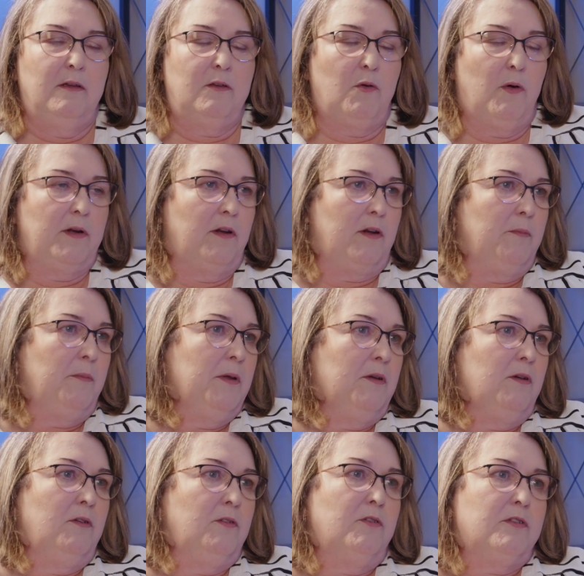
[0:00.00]
going on a
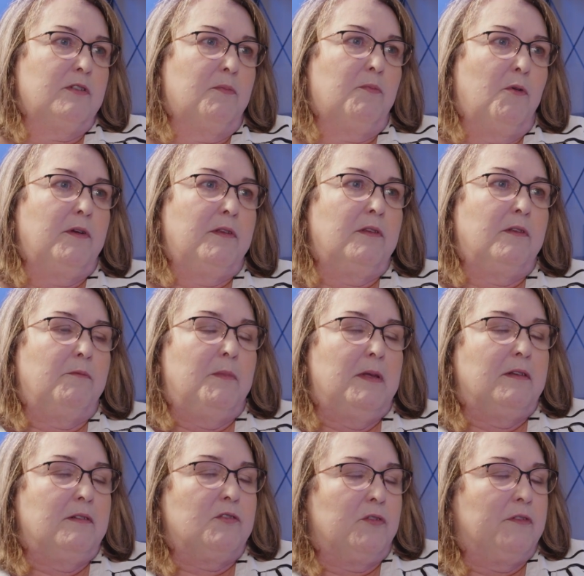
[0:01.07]
build or supporting the
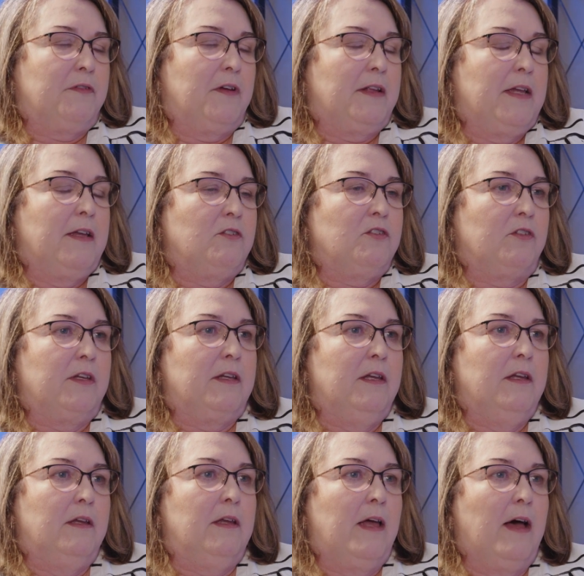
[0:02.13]
ministry financially?
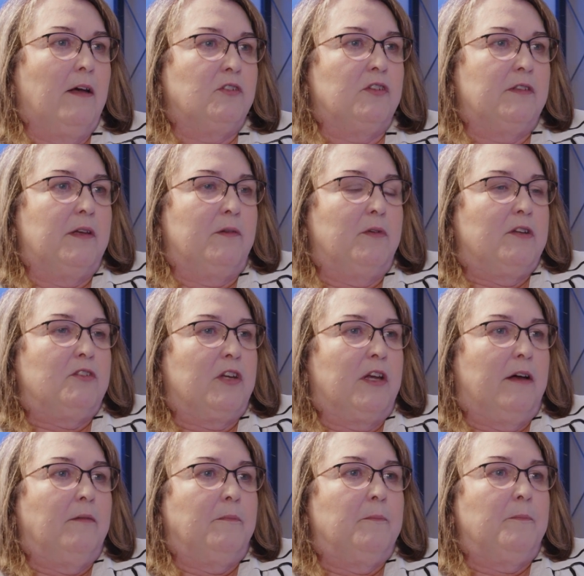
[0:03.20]
How should they reach
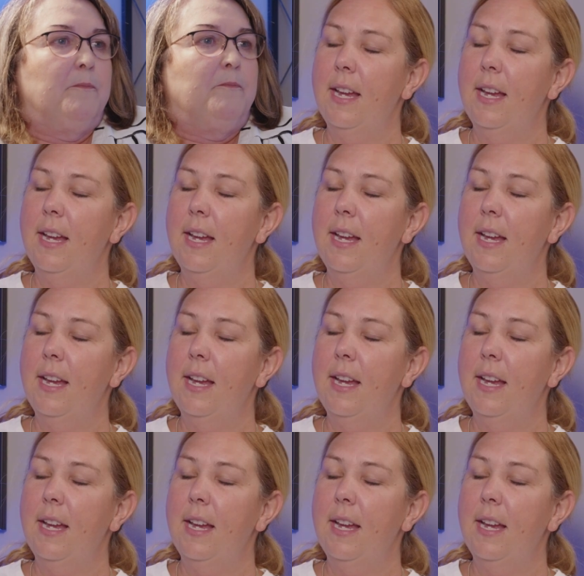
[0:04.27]
out? Yeah.